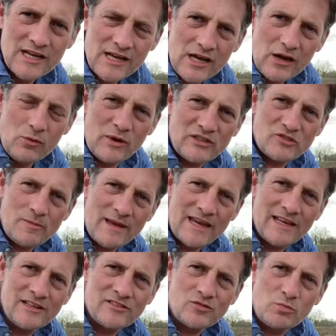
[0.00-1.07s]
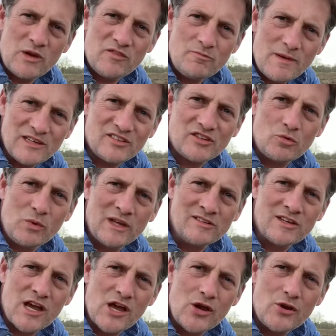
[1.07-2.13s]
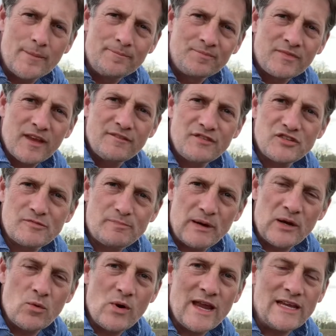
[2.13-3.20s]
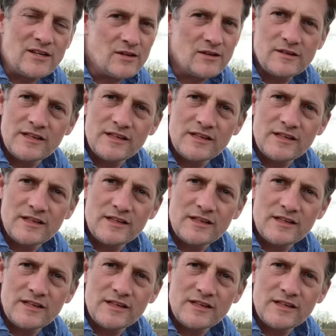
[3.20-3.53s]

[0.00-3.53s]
which means we've missed the window for spring wheat.